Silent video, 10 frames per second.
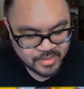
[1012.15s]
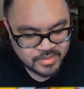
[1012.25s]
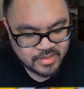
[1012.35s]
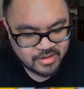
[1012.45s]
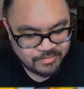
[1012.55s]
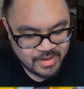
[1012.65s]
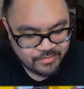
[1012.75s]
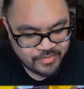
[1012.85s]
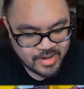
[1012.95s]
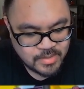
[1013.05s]
Start off main
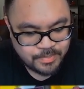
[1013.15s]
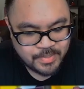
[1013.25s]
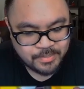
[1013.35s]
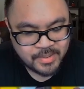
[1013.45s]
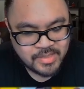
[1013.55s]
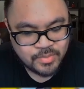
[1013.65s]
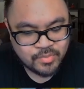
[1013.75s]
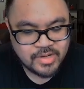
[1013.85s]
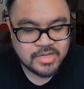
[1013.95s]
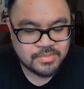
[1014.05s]
phase by placing
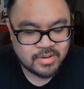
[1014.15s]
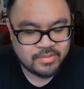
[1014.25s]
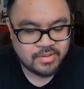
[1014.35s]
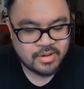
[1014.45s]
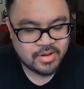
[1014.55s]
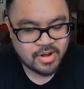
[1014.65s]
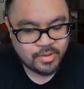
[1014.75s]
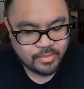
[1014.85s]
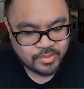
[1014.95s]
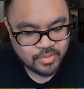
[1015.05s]
1 Digimon
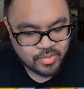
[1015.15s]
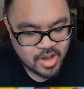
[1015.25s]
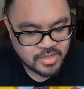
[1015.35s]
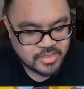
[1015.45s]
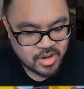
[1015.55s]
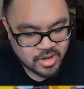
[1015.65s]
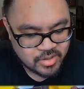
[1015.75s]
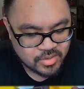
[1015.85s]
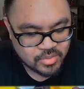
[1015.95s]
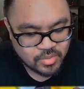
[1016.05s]
card with Cross
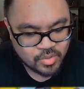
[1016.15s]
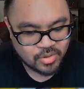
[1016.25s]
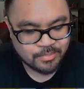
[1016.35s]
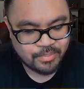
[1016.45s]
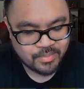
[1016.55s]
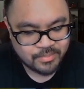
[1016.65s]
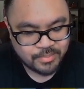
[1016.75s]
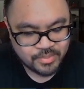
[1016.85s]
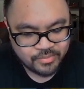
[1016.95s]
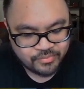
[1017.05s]
Heart or
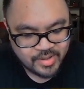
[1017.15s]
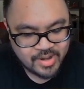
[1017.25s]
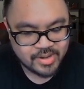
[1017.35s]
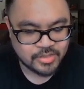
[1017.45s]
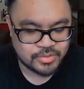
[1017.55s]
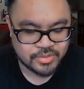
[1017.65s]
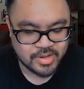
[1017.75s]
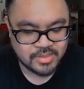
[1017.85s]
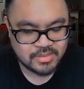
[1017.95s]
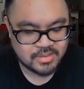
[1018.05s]
Blue Flare in its
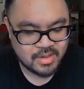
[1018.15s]
traits